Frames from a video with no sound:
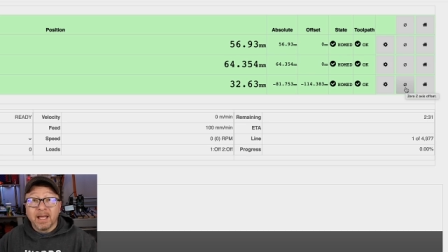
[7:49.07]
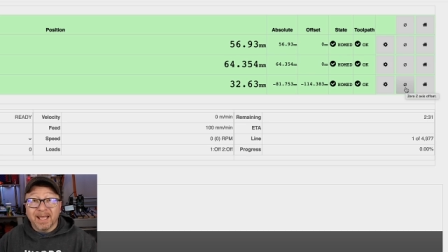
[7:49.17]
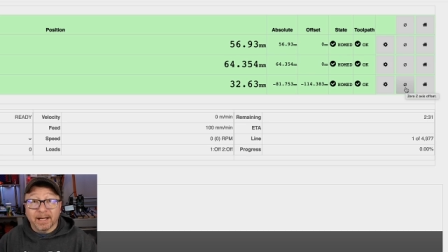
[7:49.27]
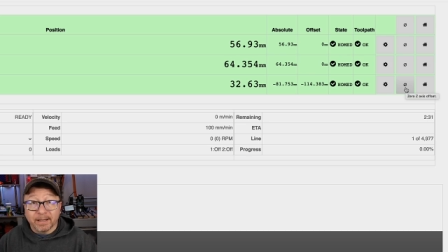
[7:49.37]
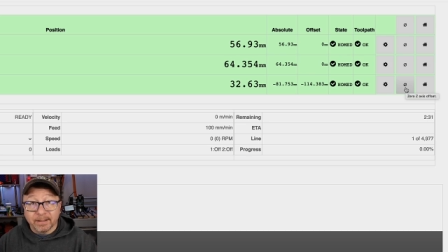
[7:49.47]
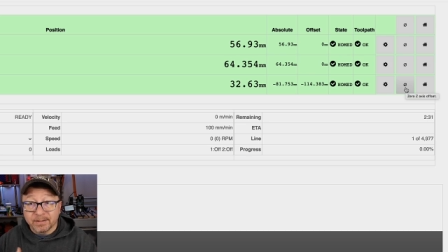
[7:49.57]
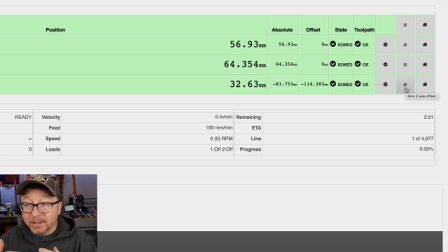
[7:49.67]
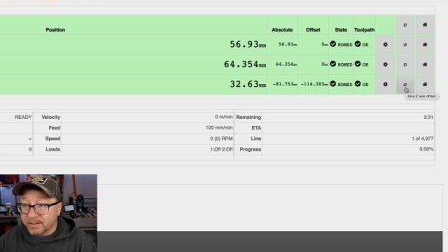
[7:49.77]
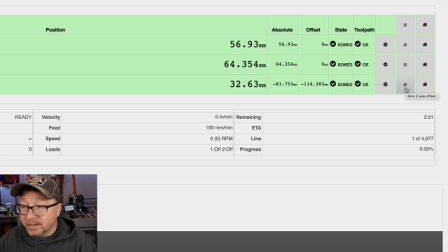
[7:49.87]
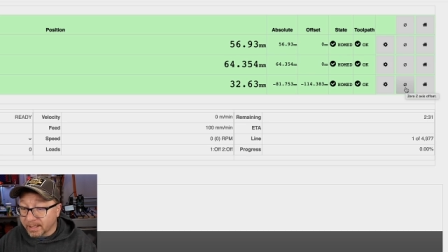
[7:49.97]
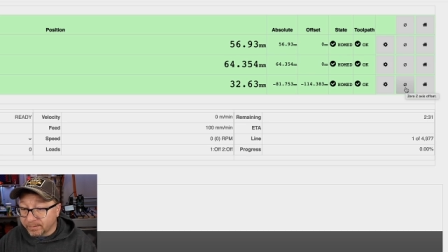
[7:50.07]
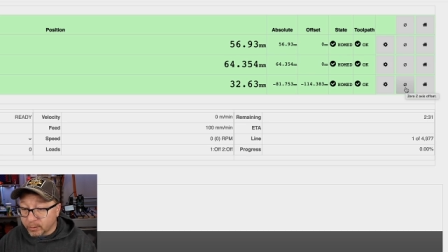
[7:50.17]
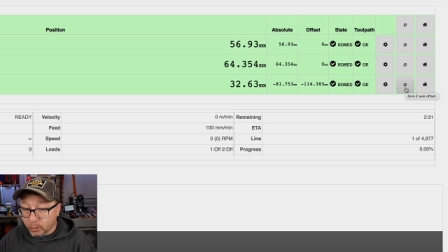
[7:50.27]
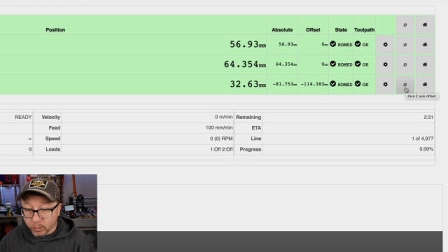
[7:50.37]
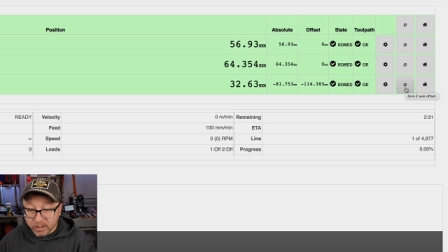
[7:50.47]
and it is safe
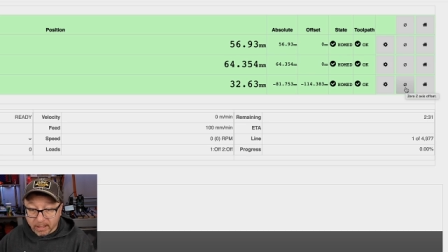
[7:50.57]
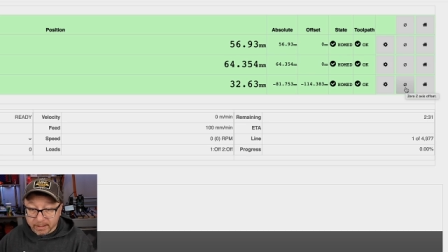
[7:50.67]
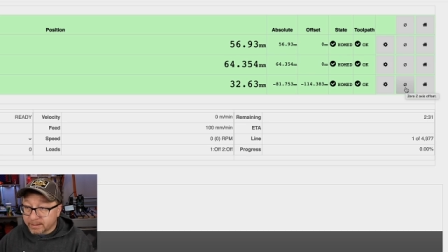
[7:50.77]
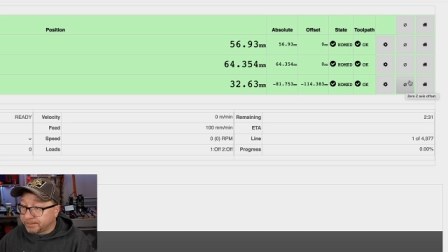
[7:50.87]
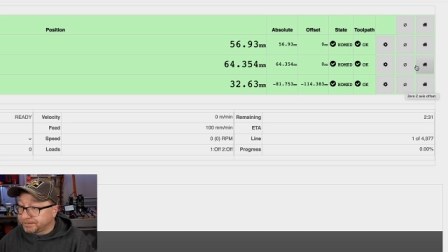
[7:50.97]
to cut.